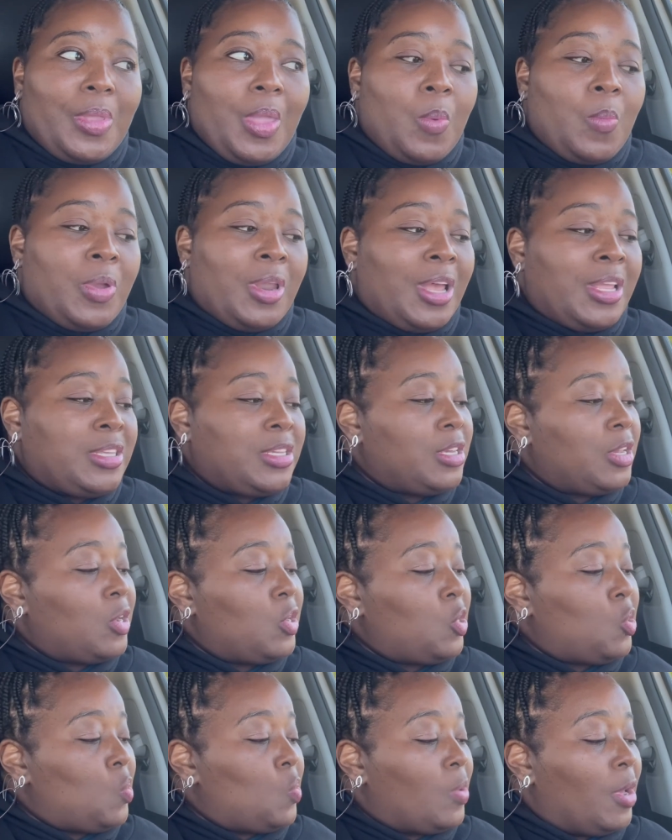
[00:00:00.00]
When I tell
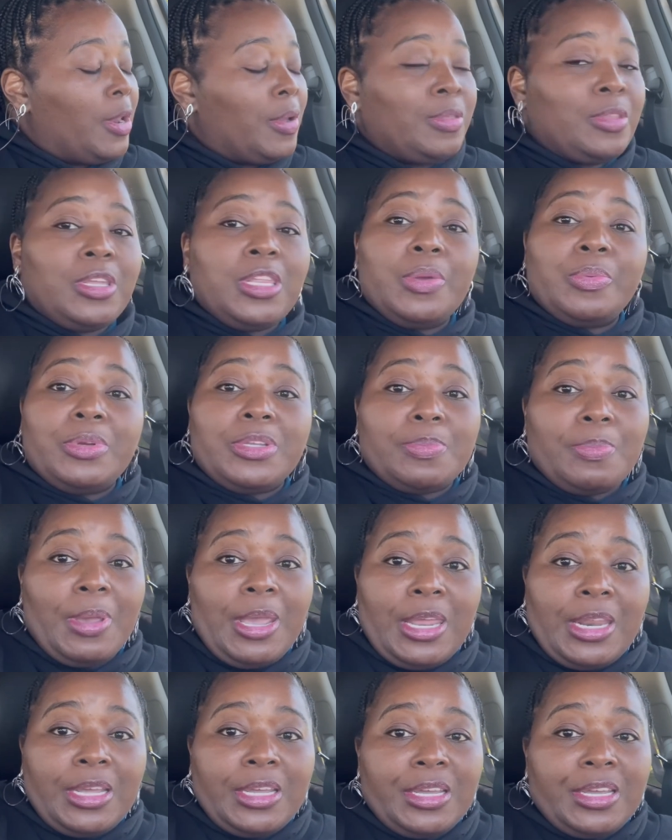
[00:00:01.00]
you, I don't even know what it's
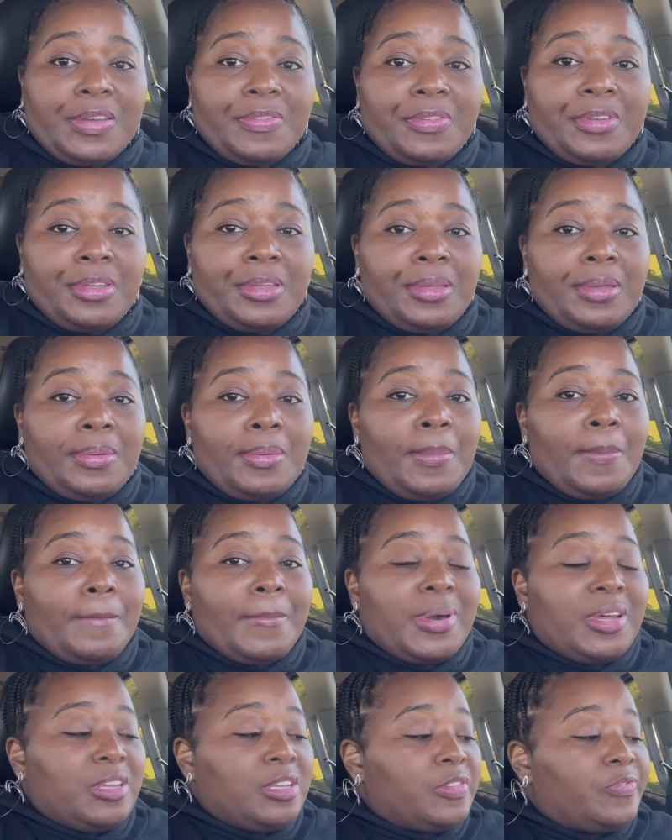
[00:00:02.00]
made of,
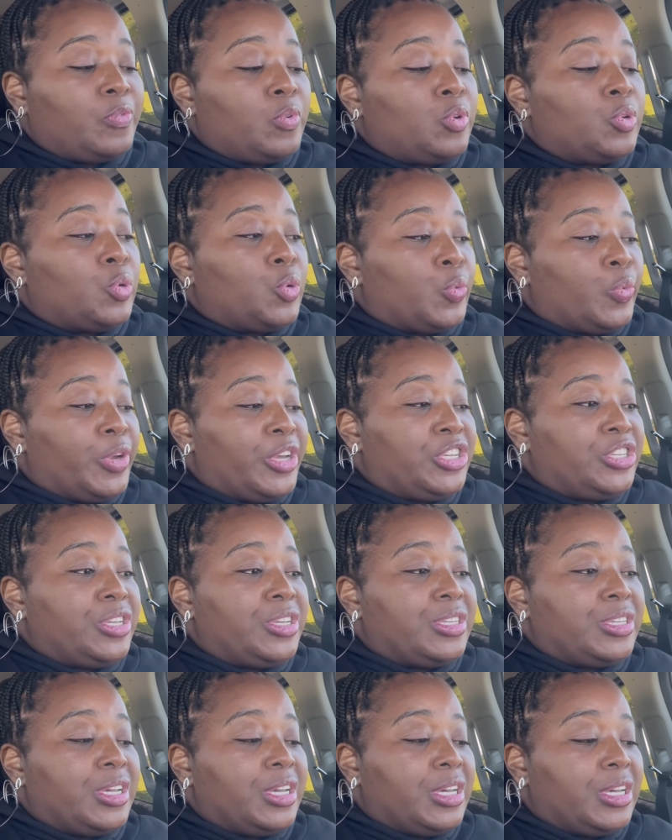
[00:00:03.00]
but it's full of
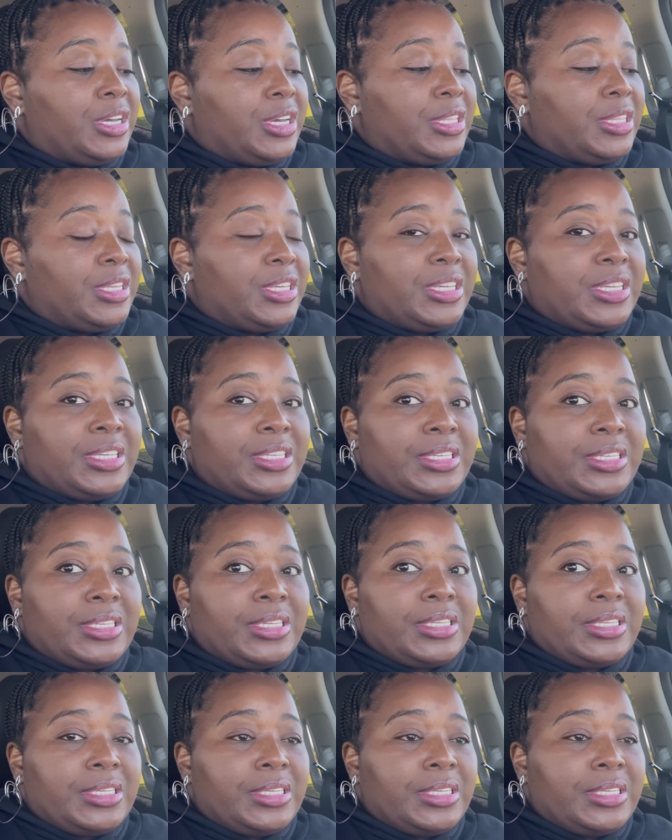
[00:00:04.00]
richness and goodness.